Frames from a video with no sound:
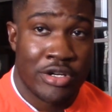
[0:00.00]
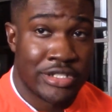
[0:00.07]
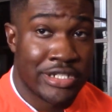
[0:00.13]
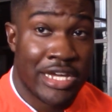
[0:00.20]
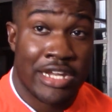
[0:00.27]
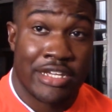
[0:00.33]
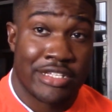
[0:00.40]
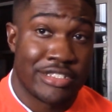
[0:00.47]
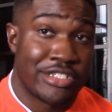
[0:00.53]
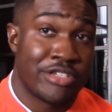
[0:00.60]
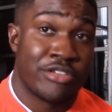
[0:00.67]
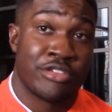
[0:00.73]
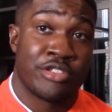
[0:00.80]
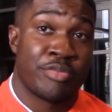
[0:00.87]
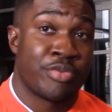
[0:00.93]
He's got to
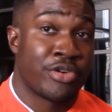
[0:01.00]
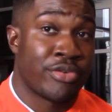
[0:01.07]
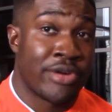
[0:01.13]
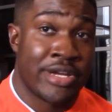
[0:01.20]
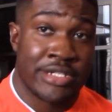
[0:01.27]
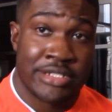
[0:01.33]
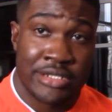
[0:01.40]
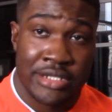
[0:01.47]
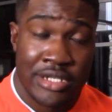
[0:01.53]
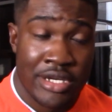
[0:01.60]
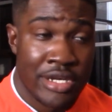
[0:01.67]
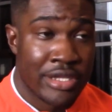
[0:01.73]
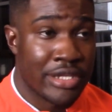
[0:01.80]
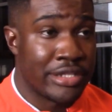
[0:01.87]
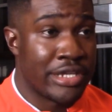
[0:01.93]
continue to progress.
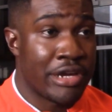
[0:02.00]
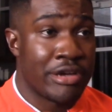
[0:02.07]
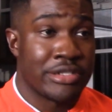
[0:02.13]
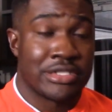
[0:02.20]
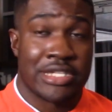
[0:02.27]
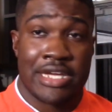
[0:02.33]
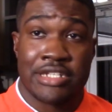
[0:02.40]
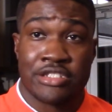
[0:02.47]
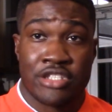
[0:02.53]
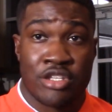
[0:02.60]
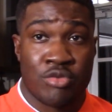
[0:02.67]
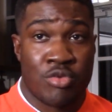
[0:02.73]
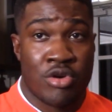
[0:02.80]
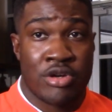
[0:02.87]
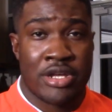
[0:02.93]
The Darius Slaytons of the
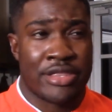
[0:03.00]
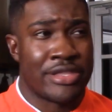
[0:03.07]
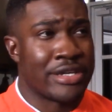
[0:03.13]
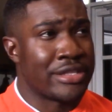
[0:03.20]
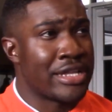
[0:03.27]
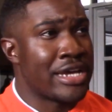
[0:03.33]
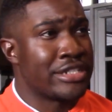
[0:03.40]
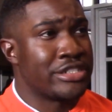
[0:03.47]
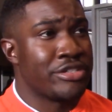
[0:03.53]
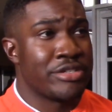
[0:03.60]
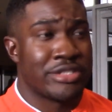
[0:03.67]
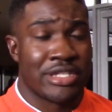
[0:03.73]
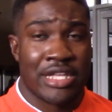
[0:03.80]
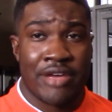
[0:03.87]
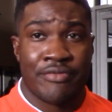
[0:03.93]
world, I think last year
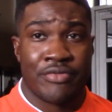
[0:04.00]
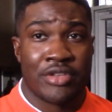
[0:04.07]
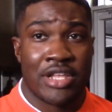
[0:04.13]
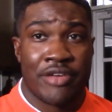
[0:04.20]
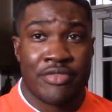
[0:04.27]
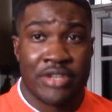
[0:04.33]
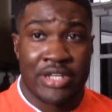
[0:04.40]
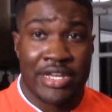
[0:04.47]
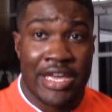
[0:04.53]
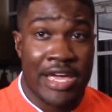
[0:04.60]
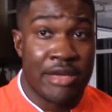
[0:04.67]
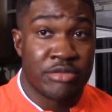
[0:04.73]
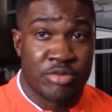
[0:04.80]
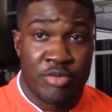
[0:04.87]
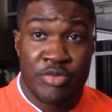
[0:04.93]
he's 11 for 11 in
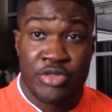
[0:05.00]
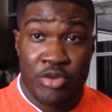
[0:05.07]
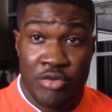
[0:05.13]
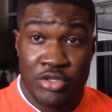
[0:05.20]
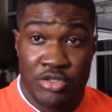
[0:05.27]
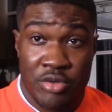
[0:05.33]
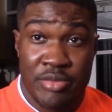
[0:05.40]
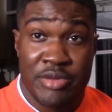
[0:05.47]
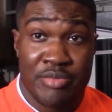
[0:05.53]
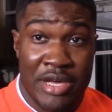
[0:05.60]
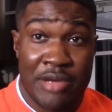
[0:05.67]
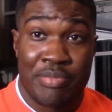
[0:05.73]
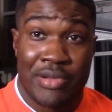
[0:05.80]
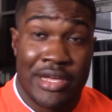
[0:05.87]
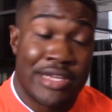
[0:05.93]
games. When we threw it to him, he
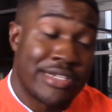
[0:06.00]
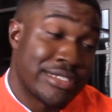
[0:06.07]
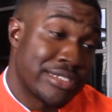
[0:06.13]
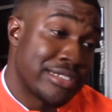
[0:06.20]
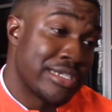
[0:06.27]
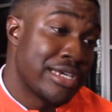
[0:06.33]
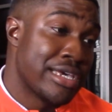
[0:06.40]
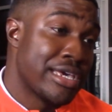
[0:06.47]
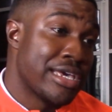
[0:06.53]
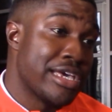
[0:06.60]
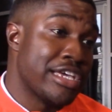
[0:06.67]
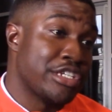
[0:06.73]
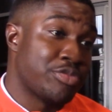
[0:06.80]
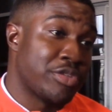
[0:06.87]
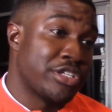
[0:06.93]
made plays, and
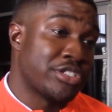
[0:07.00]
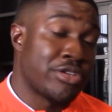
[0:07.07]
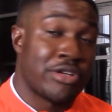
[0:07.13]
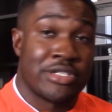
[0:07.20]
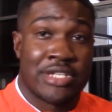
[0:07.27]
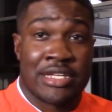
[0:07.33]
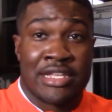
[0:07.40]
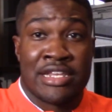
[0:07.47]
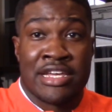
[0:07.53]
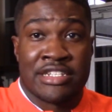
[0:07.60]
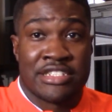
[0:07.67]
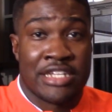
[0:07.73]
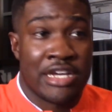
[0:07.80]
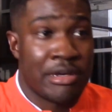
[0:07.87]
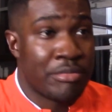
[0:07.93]
he's really starting to take the next
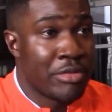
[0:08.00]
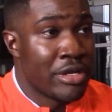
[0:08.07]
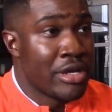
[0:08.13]
step.